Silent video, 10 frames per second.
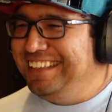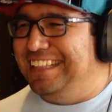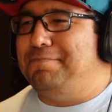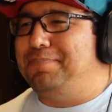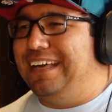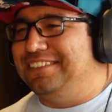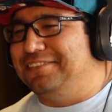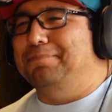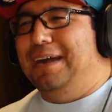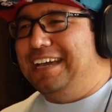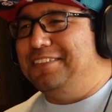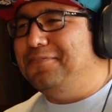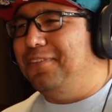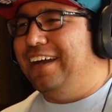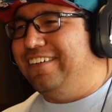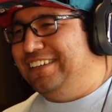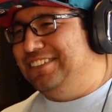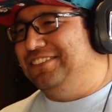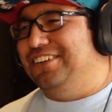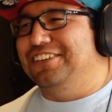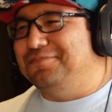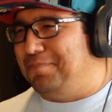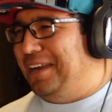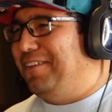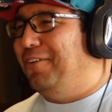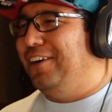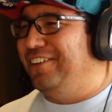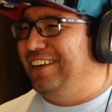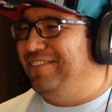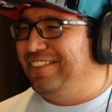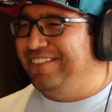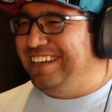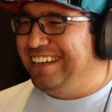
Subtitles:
They passed by the fire and just started spraying water everywhere.